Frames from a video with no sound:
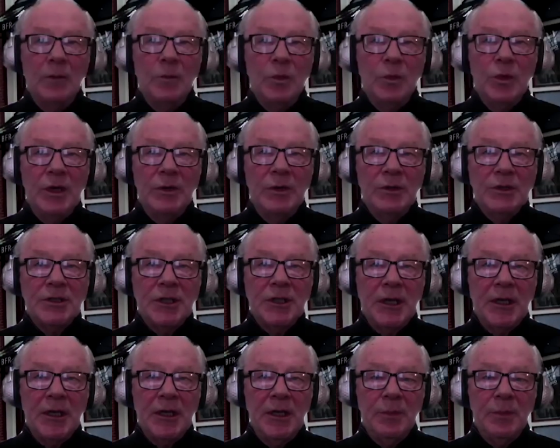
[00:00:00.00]
we were
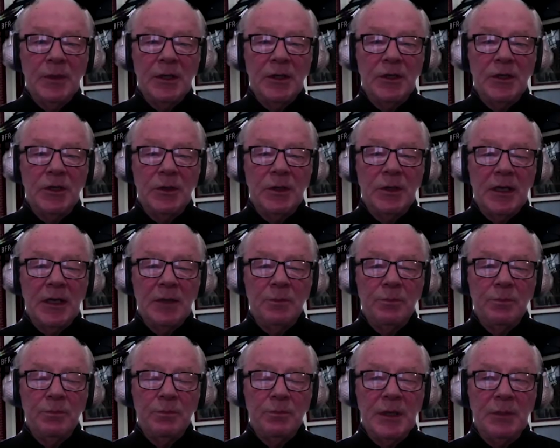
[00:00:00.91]
talking about, you
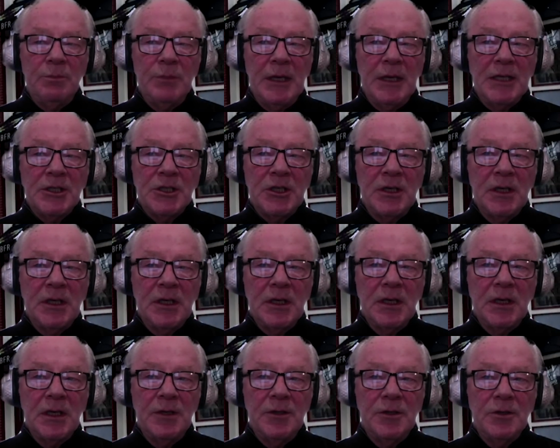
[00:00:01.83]
had been
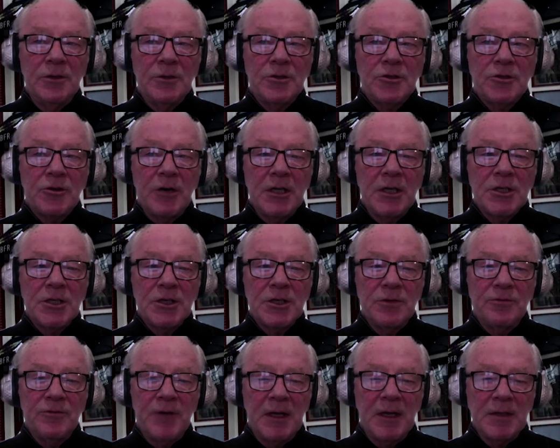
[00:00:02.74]
mentioning a new tranche
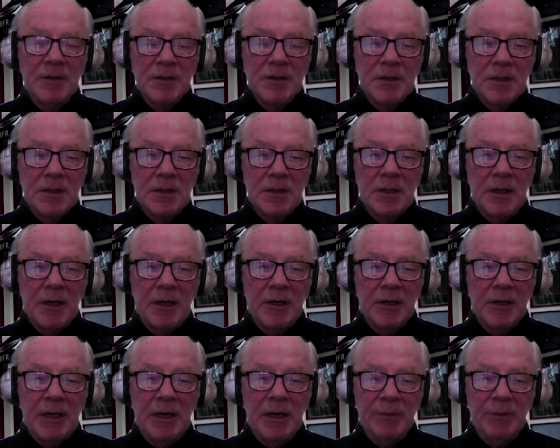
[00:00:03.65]
of funds that
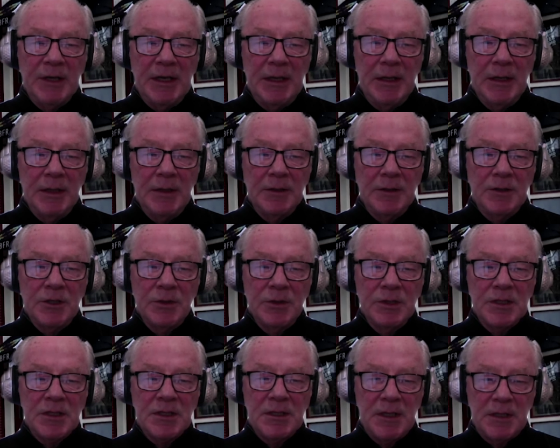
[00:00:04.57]
are coming in to
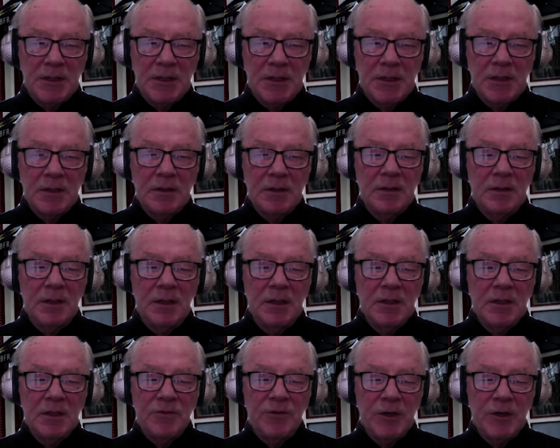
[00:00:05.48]
assist
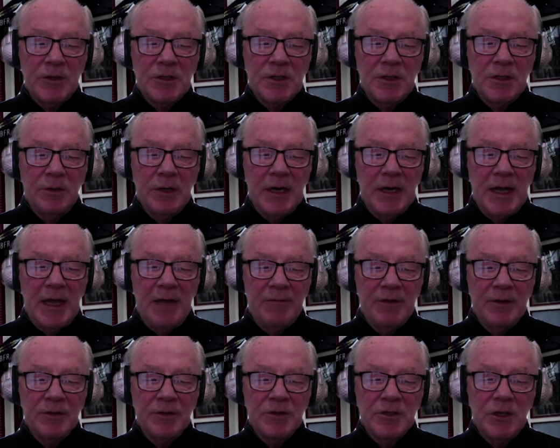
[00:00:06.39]
these folks who are
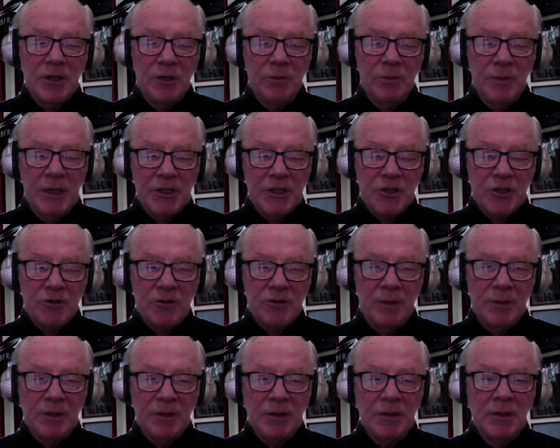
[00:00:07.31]
having so much
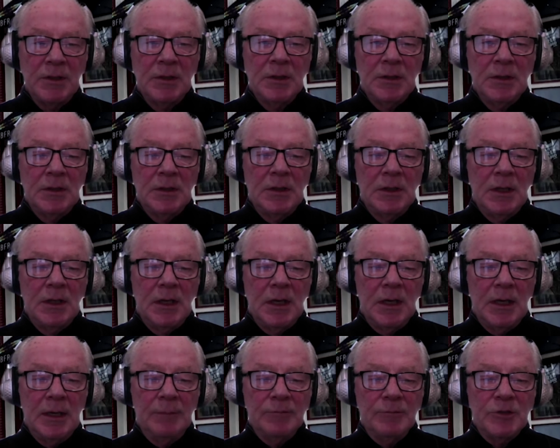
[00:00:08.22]
trouble
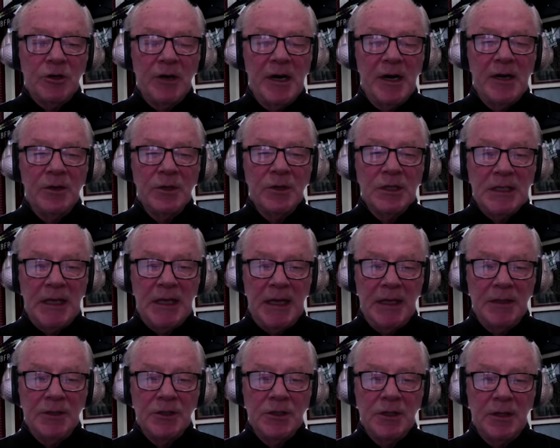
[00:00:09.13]
um, trying to
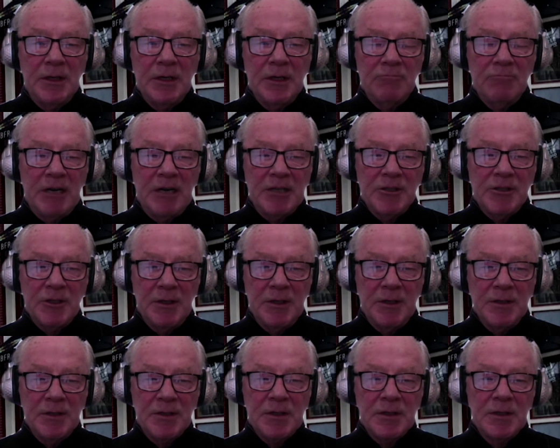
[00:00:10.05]
attend to their
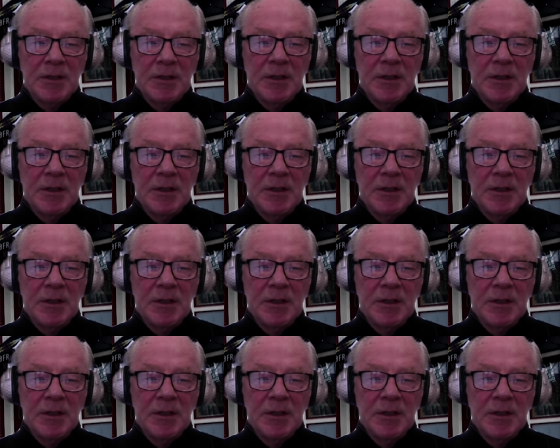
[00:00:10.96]
residents.